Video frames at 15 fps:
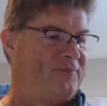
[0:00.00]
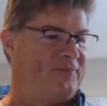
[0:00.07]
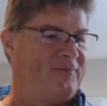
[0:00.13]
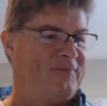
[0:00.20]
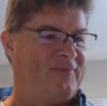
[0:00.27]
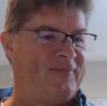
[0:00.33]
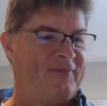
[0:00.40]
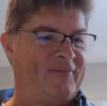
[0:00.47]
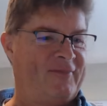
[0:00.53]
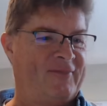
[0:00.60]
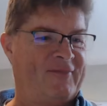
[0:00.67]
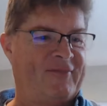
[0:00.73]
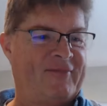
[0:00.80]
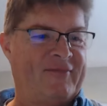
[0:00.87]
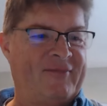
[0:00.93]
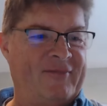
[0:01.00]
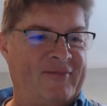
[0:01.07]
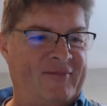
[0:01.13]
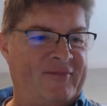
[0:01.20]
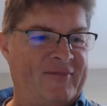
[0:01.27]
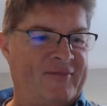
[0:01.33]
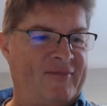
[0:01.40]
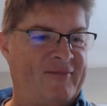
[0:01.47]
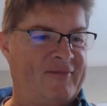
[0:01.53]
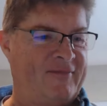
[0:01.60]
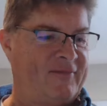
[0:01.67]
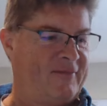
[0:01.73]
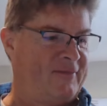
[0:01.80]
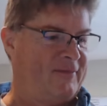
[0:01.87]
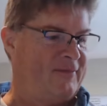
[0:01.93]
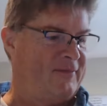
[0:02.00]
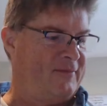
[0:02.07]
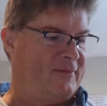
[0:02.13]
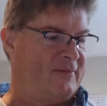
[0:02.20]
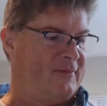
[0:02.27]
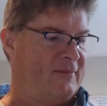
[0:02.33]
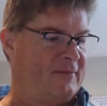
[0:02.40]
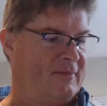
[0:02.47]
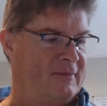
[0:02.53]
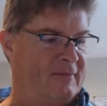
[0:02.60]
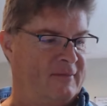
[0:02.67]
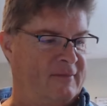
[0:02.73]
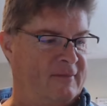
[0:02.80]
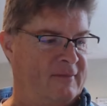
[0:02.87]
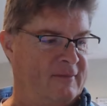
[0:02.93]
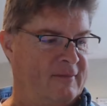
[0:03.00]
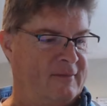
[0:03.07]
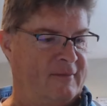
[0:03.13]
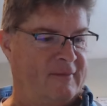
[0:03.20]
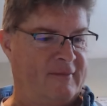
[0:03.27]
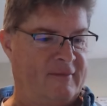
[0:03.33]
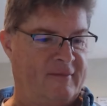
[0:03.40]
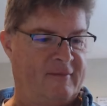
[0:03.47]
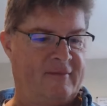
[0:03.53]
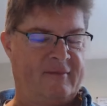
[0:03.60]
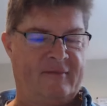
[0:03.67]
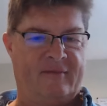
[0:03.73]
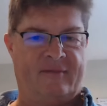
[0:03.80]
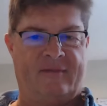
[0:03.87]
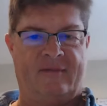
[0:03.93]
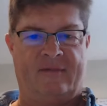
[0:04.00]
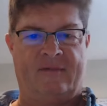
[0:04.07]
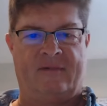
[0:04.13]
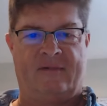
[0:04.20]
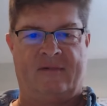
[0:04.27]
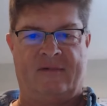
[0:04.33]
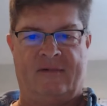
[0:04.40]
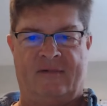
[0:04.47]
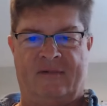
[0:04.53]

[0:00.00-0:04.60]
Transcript: (silent)